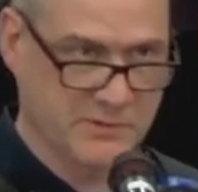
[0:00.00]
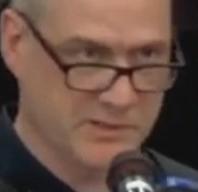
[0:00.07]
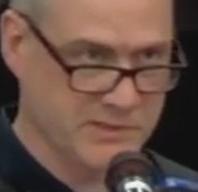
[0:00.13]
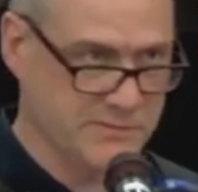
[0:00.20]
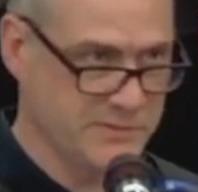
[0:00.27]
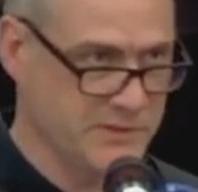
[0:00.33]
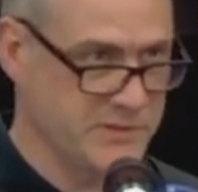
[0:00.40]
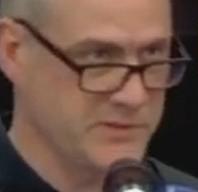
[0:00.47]
but as
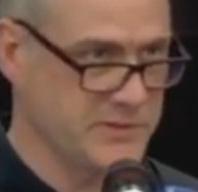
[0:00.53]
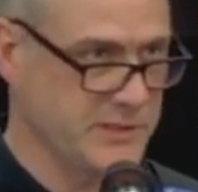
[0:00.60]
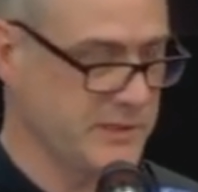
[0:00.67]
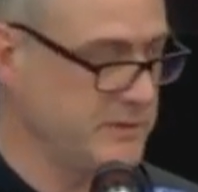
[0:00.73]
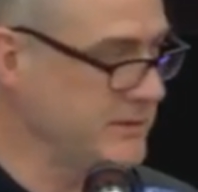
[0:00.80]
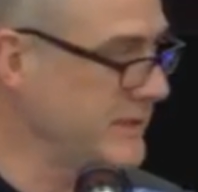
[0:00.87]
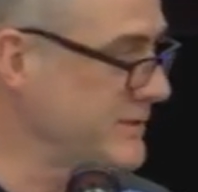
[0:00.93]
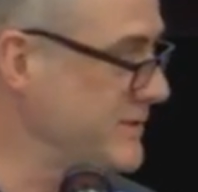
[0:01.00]
far as the Vision
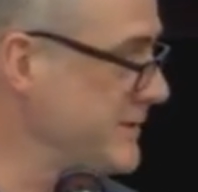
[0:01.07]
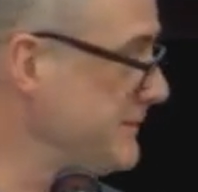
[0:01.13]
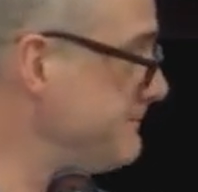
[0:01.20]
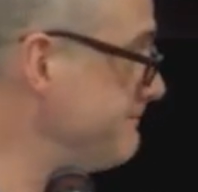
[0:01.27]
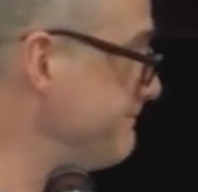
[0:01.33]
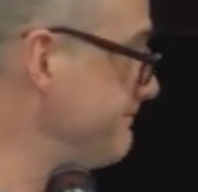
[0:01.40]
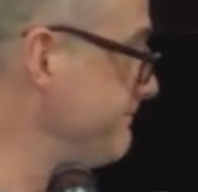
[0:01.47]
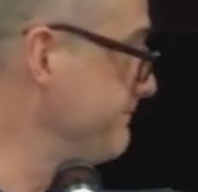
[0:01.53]
Center, that's it.
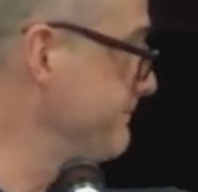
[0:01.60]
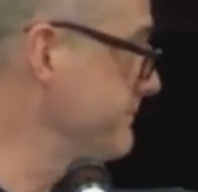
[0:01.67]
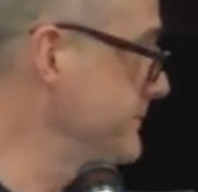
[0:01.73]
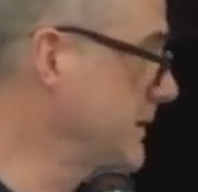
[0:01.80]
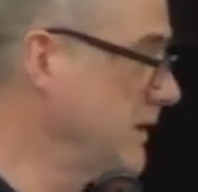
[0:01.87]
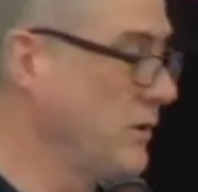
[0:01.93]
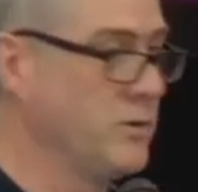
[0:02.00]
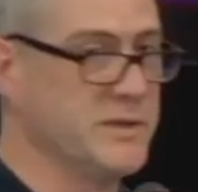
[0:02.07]

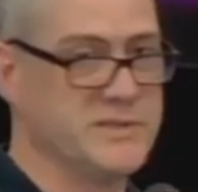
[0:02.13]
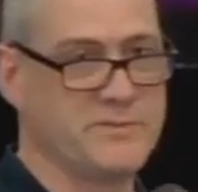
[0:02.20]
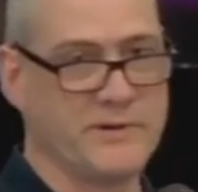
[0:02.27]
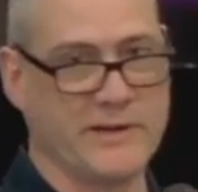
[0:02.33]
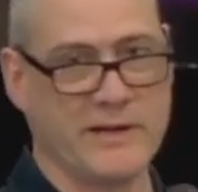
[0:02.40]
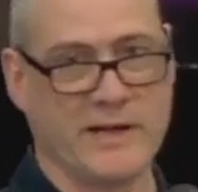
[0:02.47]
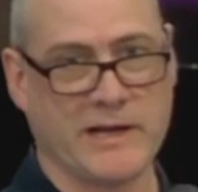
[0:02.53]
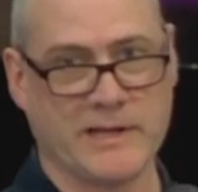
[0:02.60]
Oh, and it's
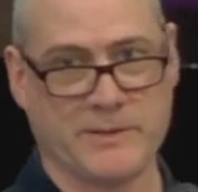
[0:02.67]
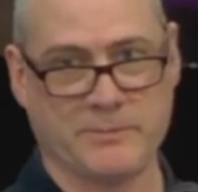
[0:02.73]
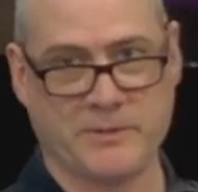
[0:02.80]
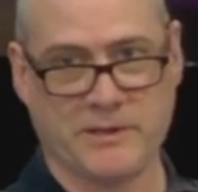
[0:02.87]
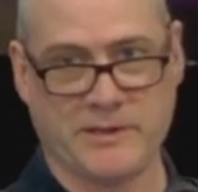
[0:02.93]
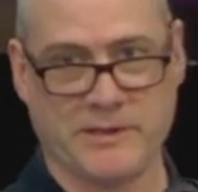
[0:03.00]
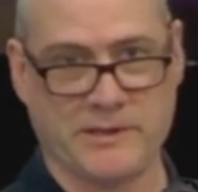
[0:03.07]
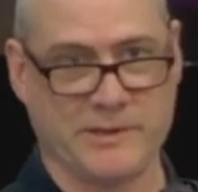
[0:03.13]
very hot
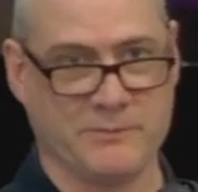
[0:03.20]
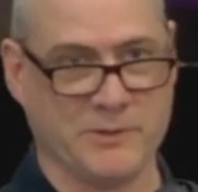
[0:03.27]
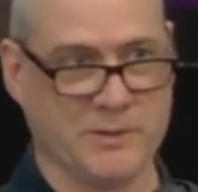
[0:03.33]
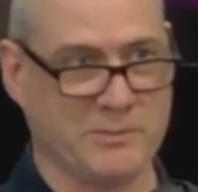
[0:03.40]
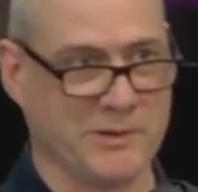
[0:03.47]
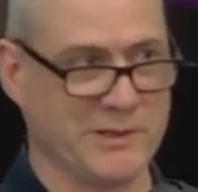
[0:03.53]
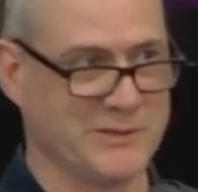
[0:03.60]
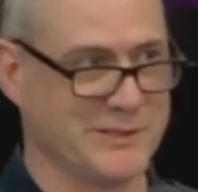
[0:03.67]
up there, and
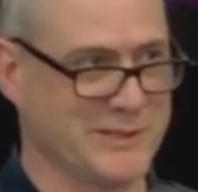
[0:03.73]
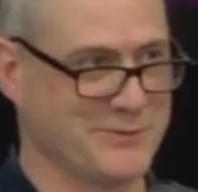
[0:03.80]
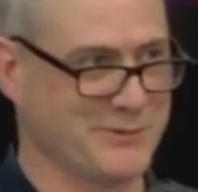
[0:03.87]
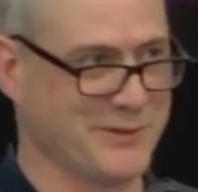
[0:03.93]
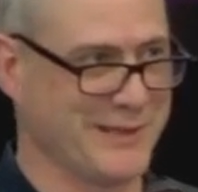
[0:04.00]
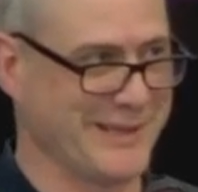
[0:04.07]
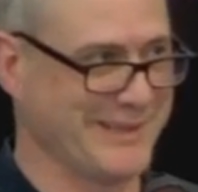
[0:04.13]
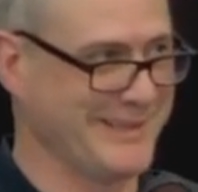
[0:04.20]
we apologize
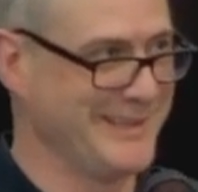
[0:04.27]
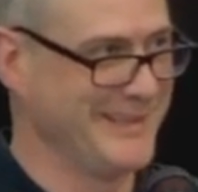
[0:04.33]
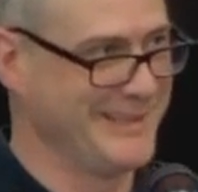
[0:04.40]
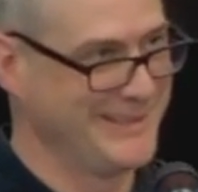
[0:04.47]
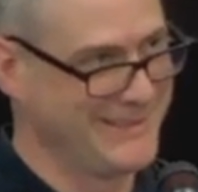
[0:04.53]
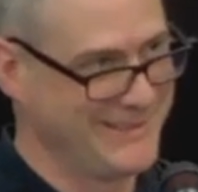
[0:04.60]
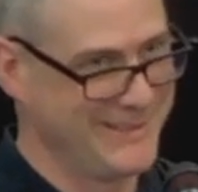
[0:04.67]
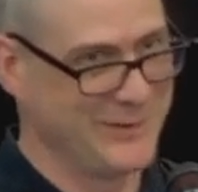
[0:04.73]
for that
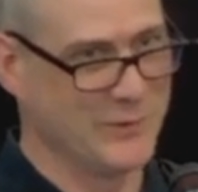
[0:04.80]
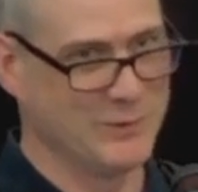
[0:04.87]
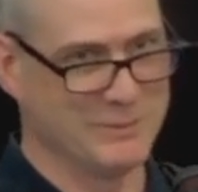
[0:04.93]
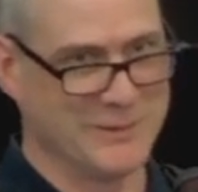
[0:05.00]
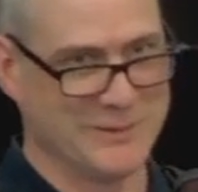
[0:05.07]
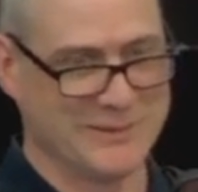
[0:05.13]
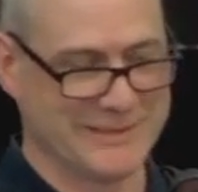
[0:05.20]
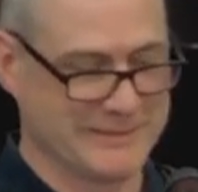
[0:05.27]

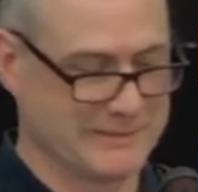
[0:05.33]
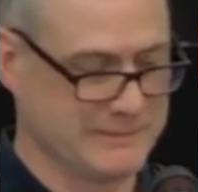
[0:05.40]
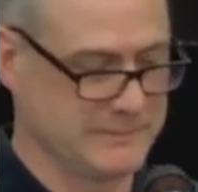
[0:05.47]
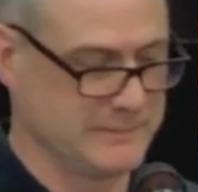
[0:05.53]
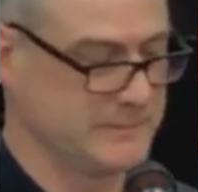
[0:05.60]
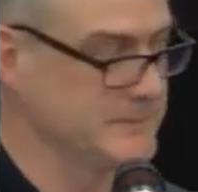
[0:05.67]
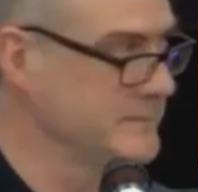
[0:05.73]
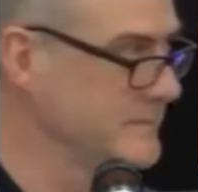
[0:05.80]
old building.